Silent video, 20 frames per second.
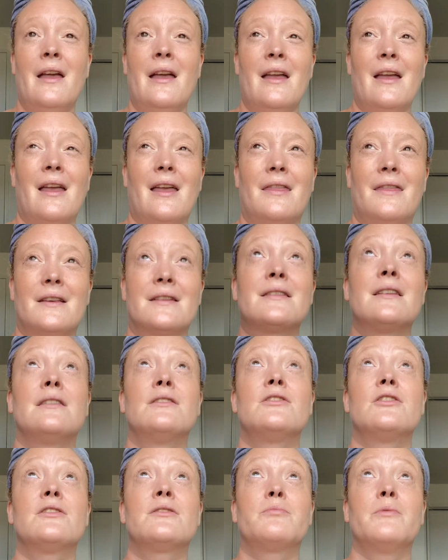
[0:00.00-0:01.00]
and the
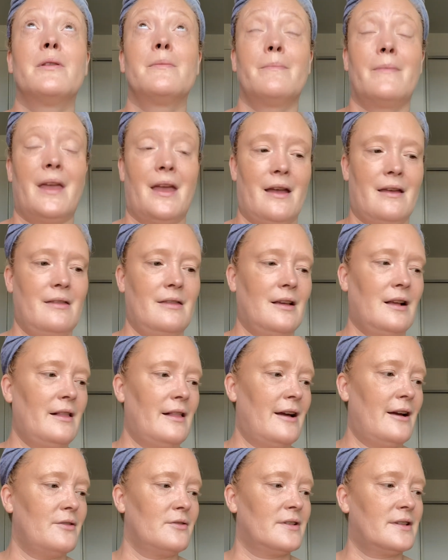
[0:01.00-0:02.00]
sun just went behind the
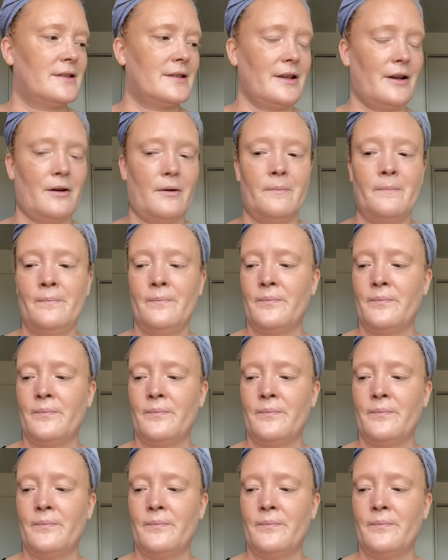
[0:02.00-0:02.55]
clouds. So